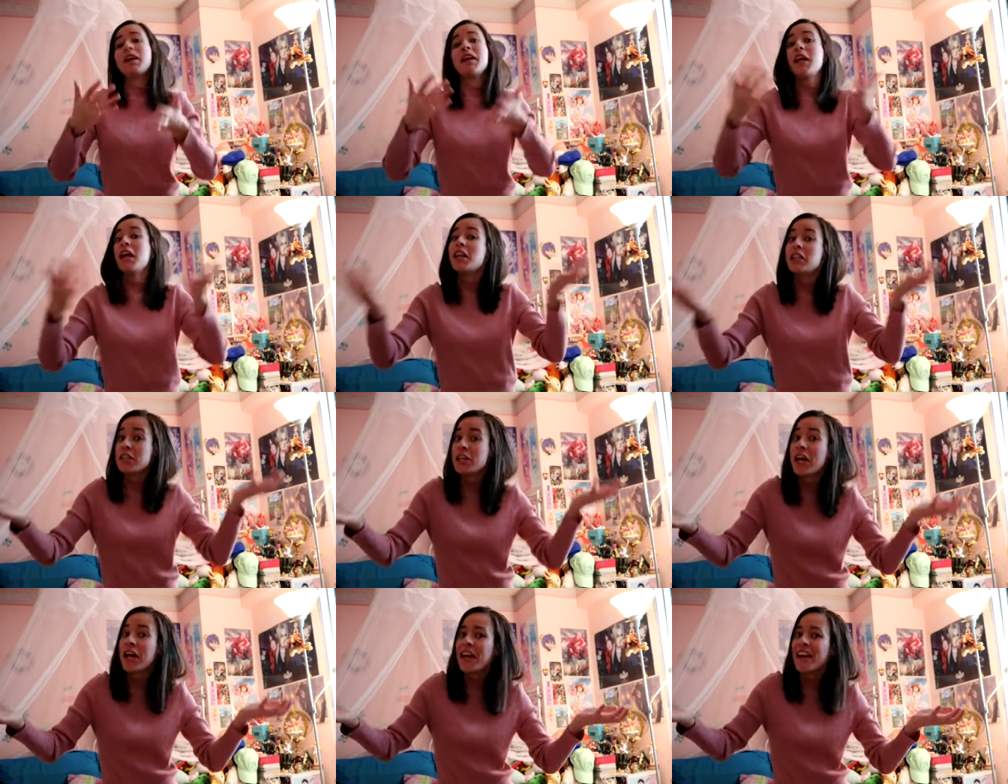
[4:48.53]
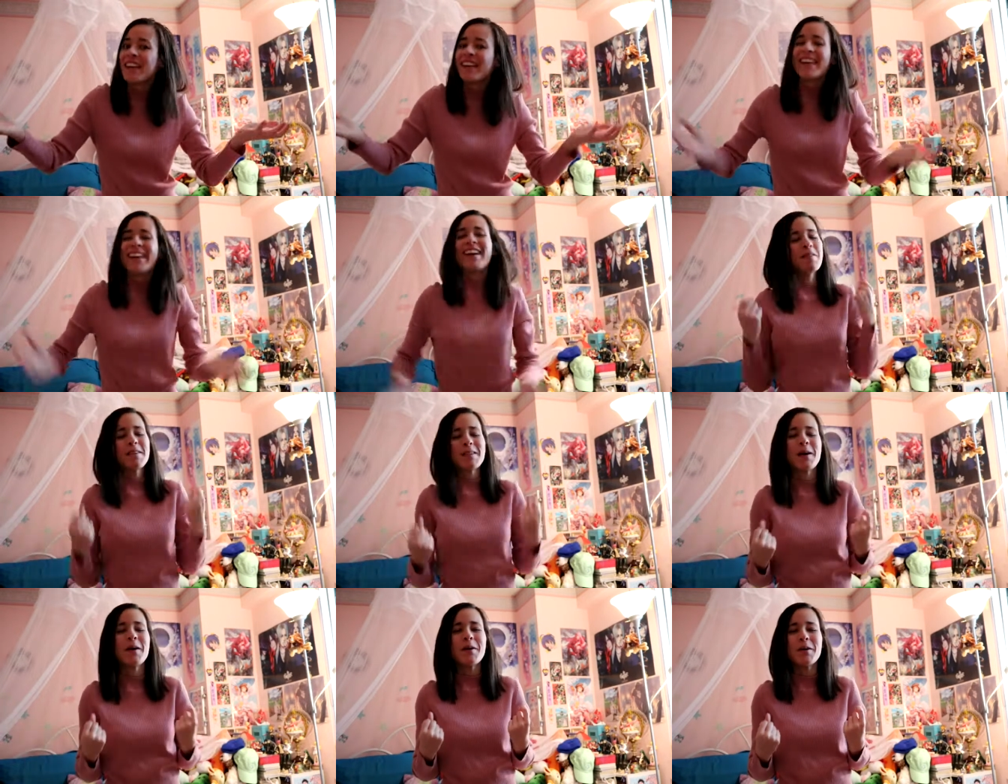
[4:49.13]
it did. Let
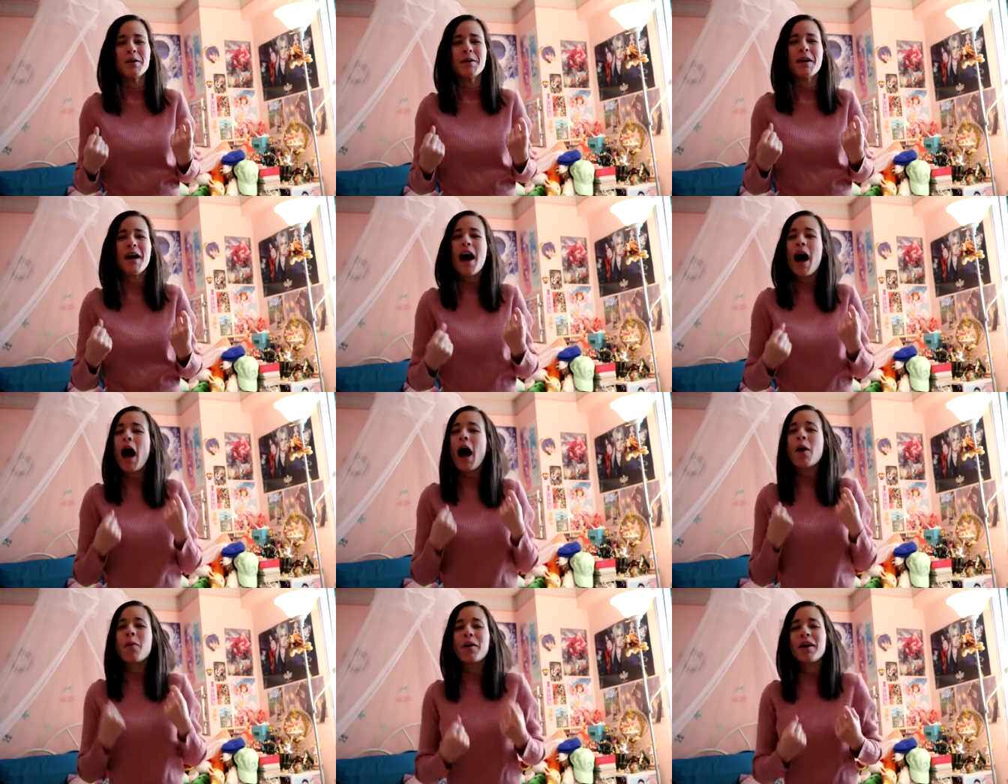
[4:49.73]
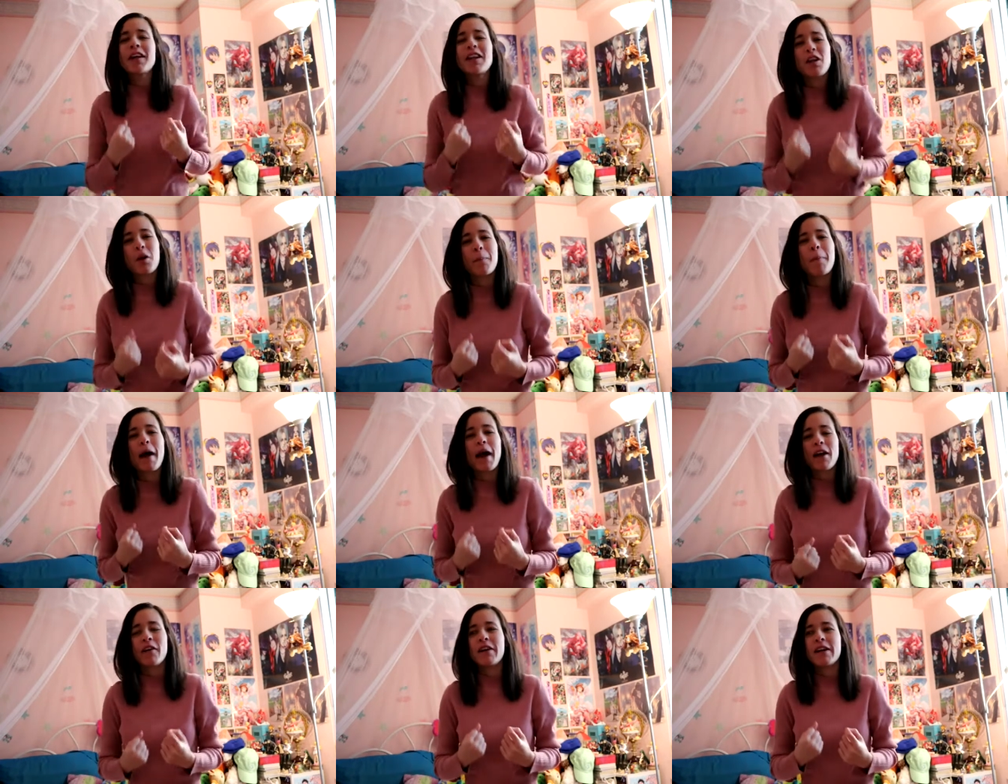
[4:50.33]
me tell you, I Want to Eat Your
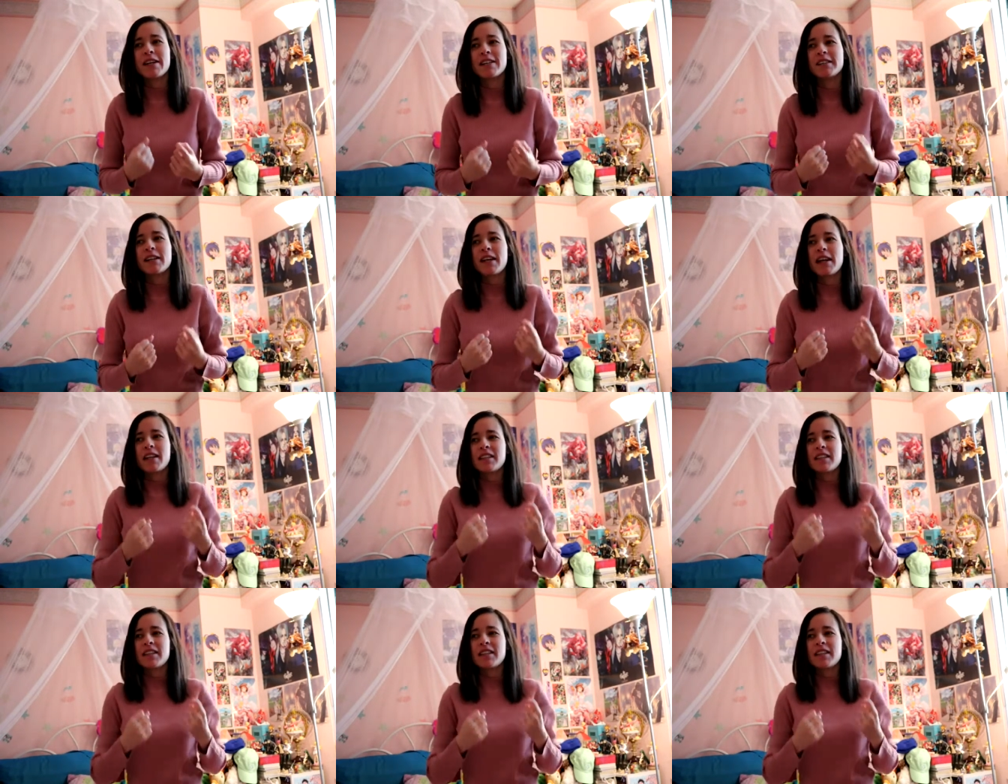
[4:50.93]
Pancreas